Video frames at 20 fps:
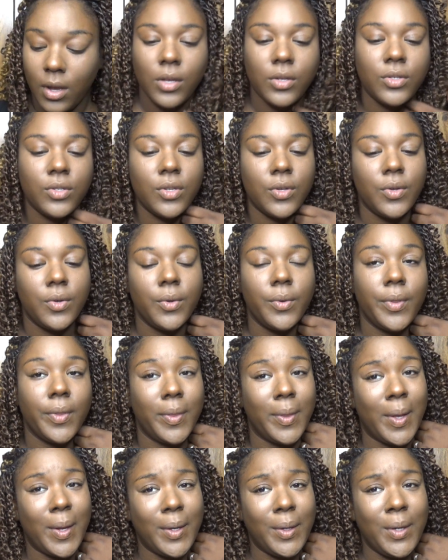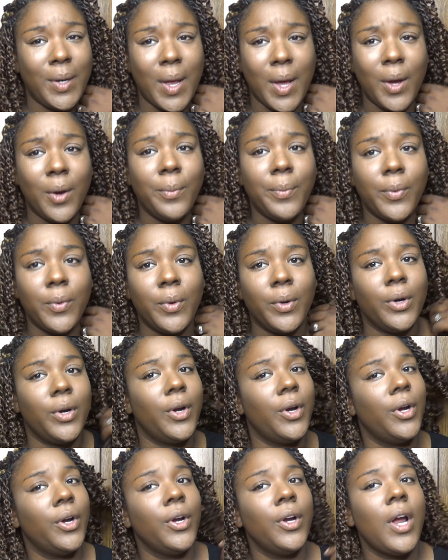So that didn't help or
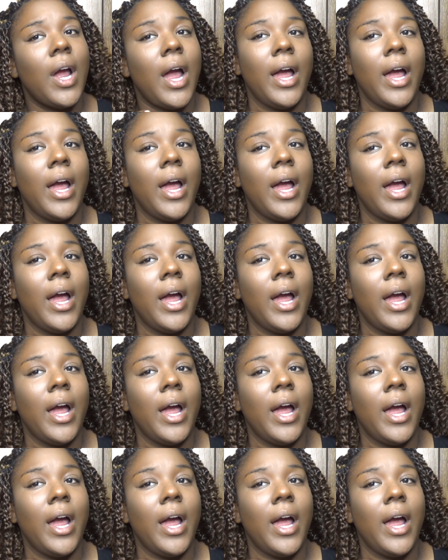hurt.